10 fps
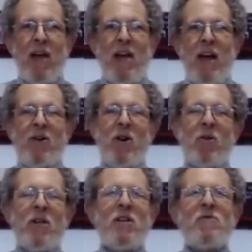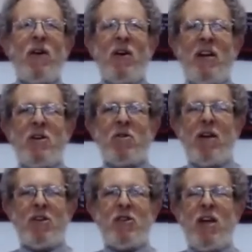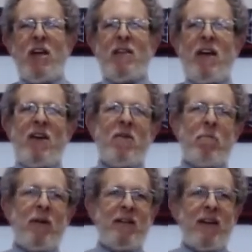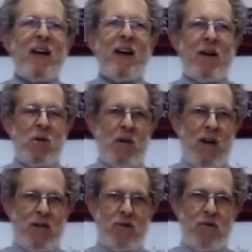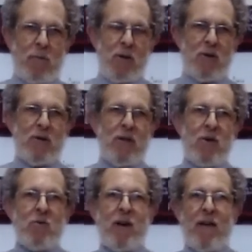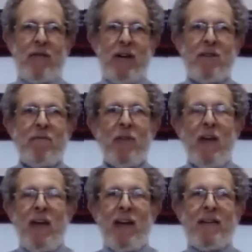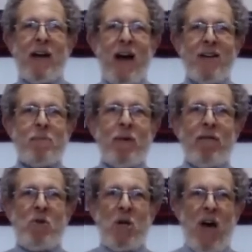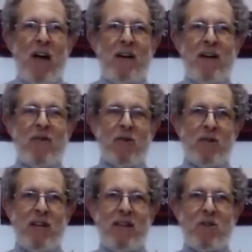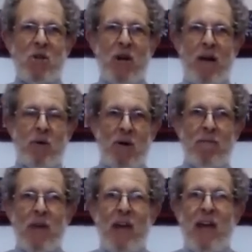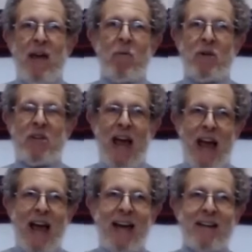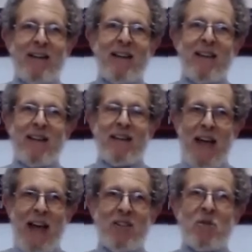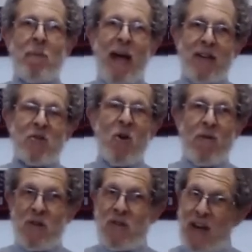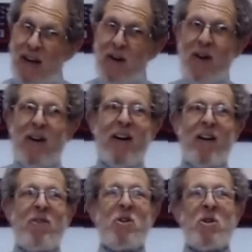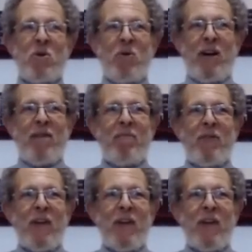And you know, it is very interesting that in the Brit Hadashah scriptures, in the New Covenant, in the Gospel of John in the thirteenth chapter, it was at the last Passover Seder of Yeshua